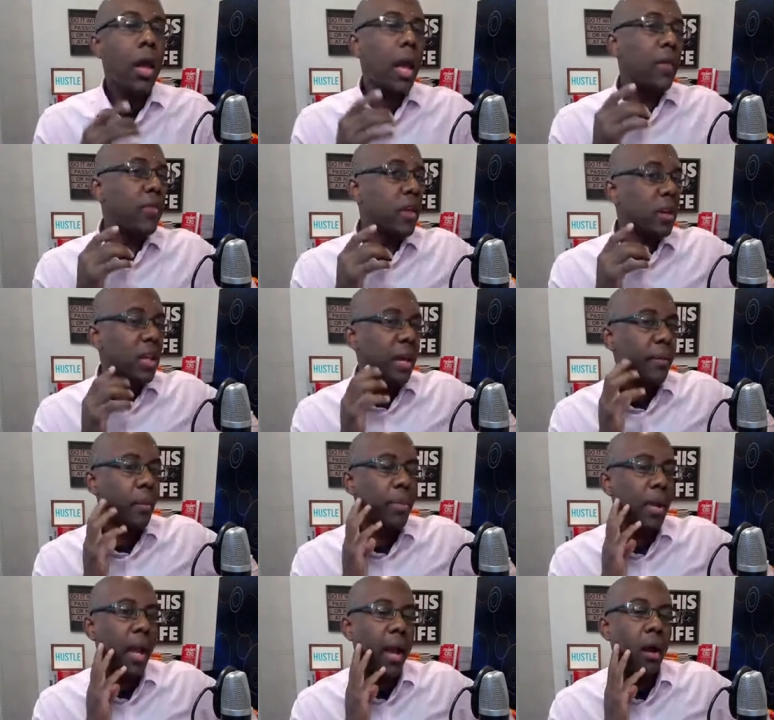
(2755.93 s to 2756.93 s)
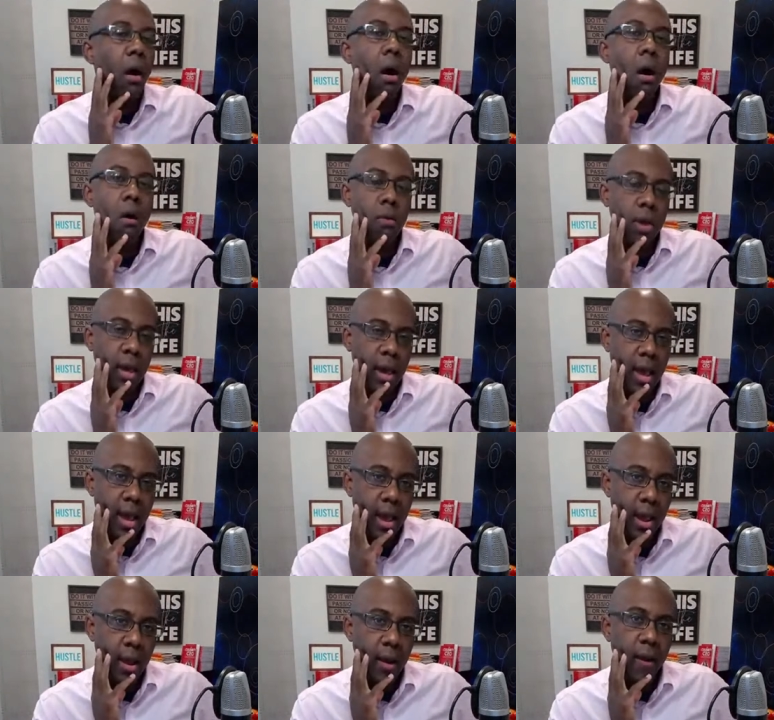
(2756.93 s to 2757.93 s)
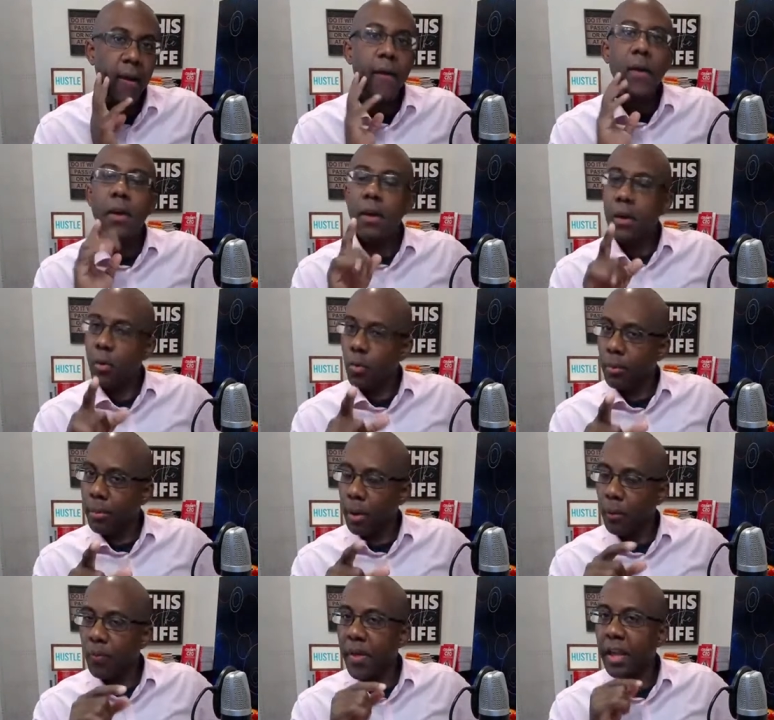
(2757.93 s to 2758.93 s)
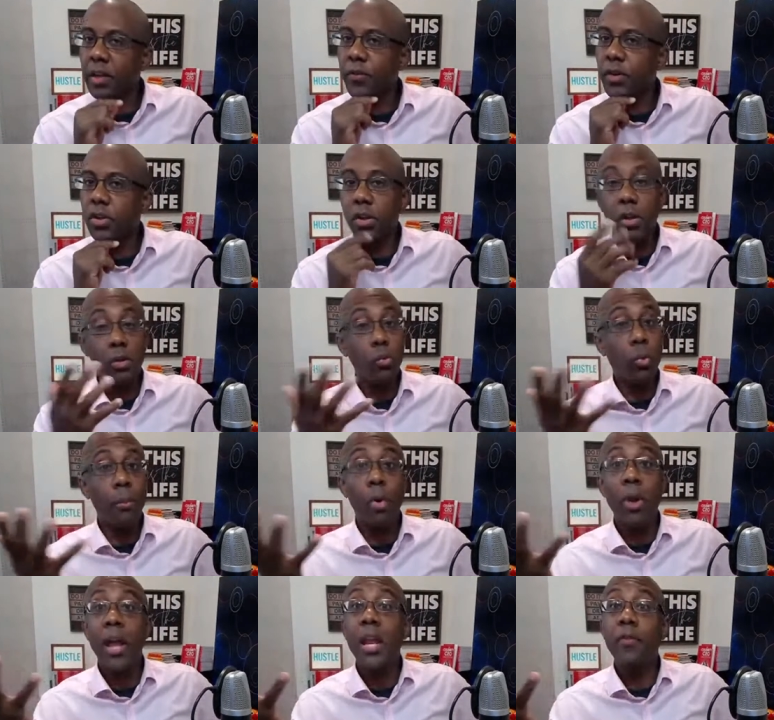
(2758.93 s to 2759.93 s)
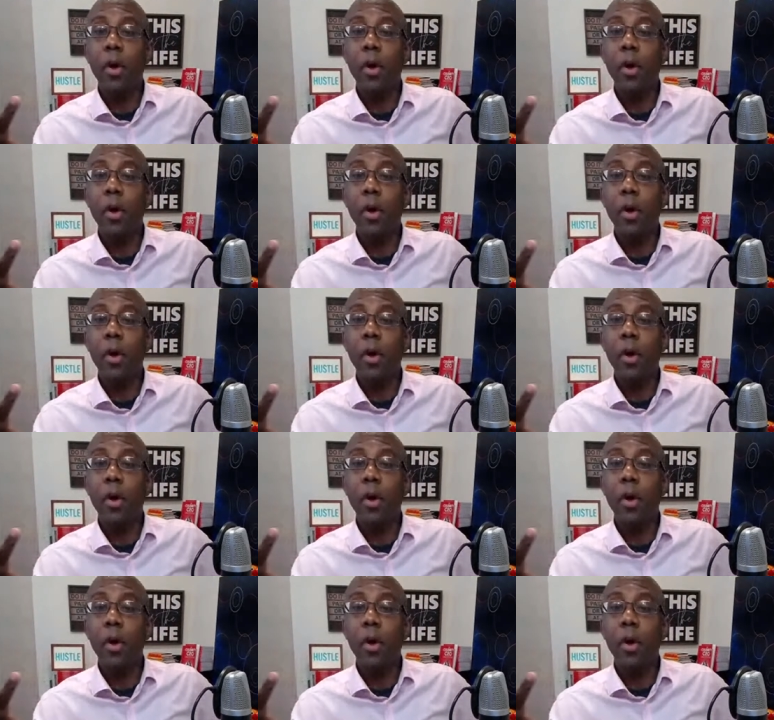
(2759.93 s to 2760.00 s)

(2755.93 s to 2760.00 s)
and then Kim will be like, okay, Ramon, thanks. Ramon, I